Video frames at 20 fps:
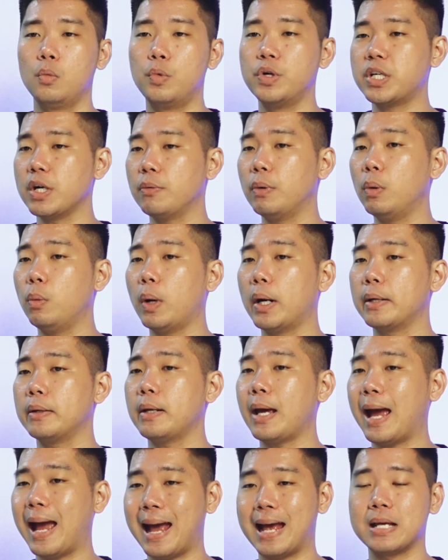Whichever one
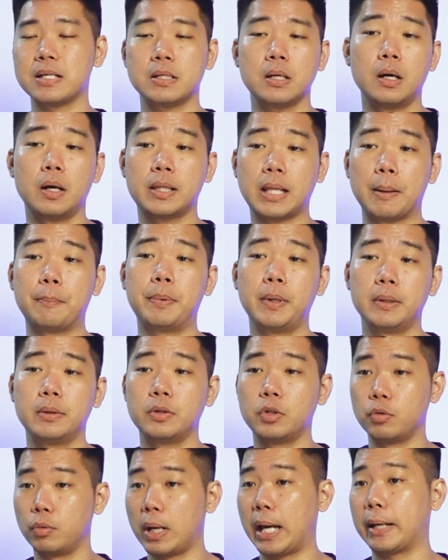has a template
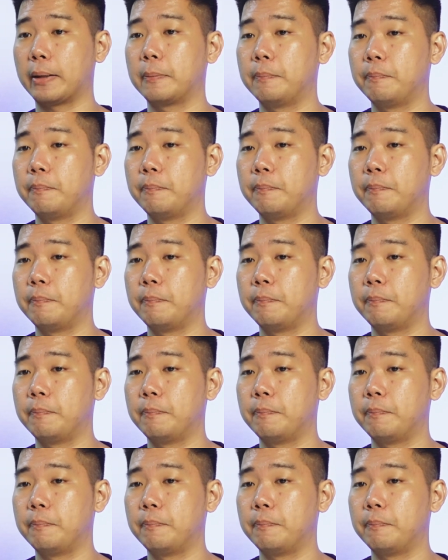you like.